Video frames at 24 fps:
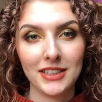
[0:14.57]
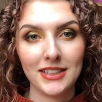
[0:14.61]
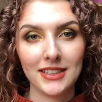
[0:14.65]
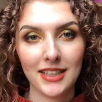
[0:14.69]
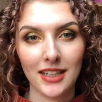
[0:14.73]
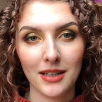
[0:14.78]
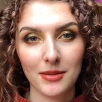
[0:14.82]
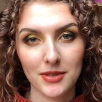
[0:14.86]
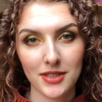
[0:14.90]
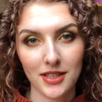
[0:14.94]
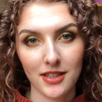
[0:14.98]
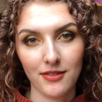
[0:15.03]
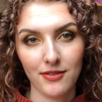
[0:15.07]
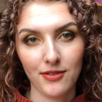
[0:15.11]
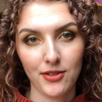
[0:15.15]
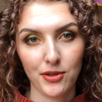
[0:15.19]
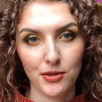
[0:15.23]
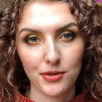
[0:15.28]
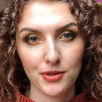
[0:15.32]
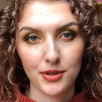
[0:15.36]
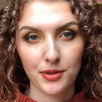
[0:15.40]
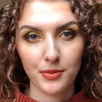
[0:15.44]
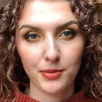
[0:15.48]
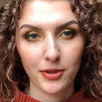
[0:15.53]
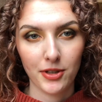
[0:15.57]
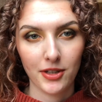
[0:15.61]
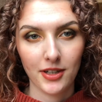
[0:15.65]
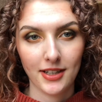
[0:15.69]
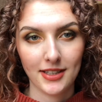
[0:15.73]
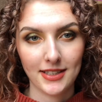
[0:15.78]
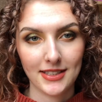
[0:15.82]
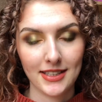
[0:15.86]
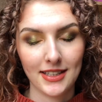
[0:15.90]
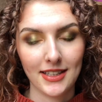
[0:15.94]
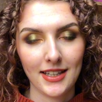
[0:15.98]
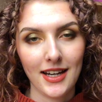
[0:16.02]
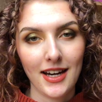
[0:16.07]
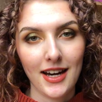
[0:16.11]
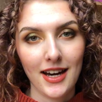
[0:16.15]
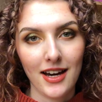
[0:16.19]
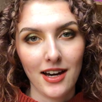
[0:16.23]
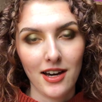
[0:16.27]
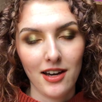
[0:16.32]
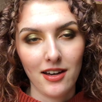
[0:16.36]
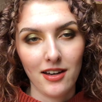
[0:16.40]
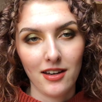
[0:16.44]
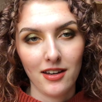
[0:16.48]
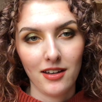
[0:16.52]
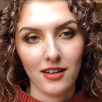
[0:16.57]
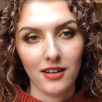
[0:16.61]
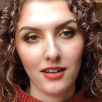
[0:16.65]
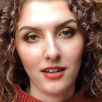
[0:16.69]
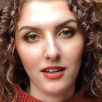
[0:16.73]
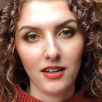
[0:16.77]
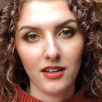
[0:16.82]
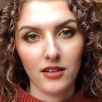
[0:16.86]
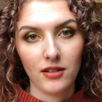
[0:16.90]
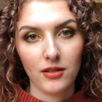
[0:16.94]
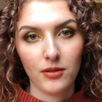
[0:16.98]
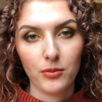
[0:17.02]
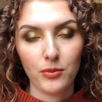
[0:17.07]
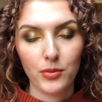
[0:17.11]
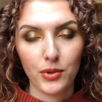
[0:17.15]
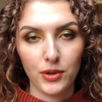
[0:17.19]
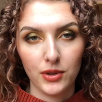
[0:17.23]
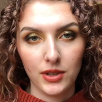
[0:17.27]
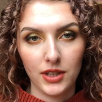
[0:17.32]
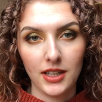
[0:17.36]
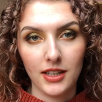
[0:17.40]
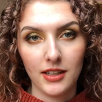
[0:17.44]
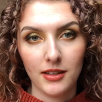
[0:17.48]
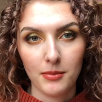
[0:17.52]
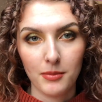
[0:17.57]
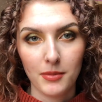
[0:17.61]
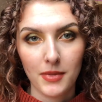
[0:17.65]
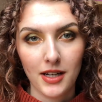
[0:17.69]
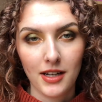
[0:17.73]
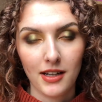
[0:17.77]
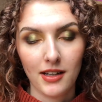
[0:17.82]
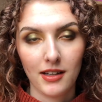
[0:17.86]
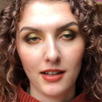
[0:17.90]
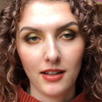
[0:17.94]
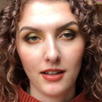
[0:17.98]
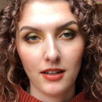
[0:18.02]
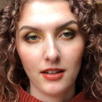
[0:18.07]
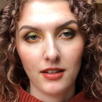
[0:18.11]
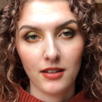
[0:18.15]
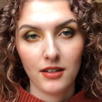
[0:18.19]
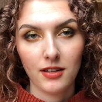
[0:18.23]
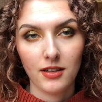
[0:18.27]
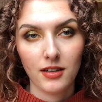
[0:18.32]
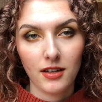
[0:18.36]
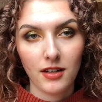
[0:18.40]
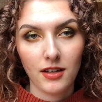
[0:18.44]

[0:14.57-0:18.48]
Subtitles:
times I've used the products that I put in my